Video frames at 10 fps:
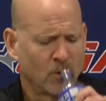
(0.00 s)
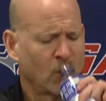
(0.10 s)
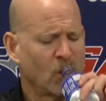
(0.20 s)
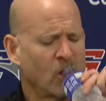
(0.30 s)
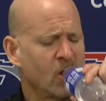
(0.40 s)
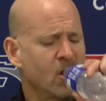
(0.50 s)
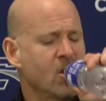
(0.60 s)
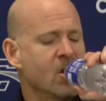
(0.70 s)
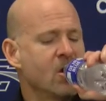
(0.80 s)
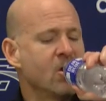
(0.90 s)

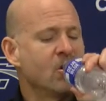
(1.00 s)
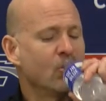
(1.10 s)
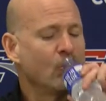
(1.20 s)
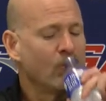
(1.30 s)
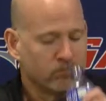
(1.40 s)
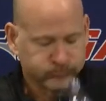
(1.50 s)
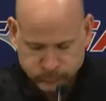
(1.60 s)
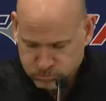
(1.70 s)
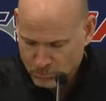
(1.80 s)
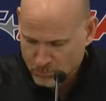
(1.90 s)

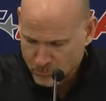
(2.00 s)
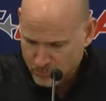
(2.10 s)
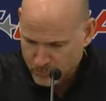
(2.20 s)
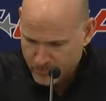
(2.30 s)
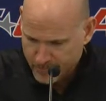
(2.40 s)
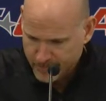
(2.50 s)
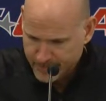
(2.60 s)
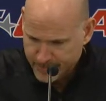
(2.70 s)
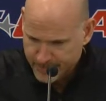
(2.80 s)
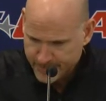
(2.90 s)

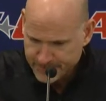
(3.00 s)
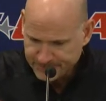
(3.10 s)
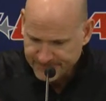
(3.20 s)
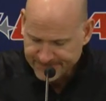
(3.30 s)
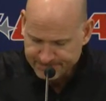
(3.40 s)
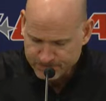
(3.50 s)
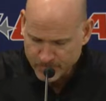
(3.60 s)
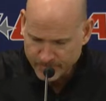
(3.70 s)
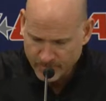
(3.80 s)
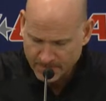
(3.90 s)

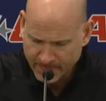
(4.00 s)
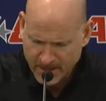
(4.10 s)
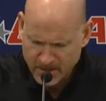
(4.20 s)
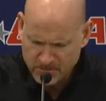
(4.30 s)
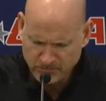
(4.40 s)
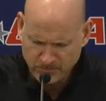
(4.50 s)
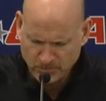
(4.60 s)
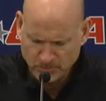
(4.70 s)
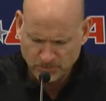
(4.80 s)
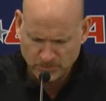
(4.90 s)

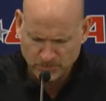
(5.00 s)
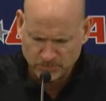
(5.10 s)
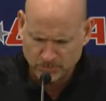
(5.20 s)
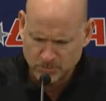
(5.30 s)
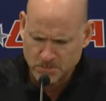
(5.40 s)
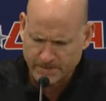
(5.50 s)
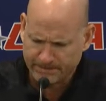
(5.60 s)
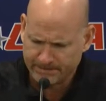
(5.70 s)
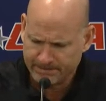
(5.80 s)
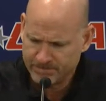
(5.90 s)

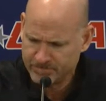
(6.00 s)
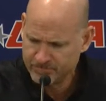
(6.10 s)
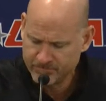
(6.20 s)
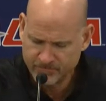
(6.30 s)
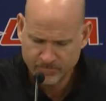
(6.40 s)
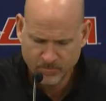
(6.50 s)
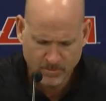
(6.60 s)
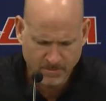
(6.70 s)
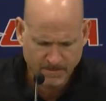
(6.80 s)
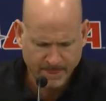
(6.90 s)

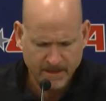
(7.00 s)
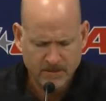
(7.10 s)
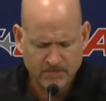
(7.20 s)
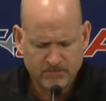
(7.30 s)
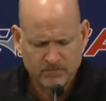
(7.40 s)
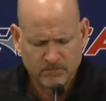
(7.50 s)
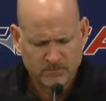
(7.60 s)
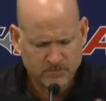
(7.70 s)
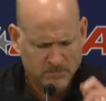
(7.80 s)
(silent)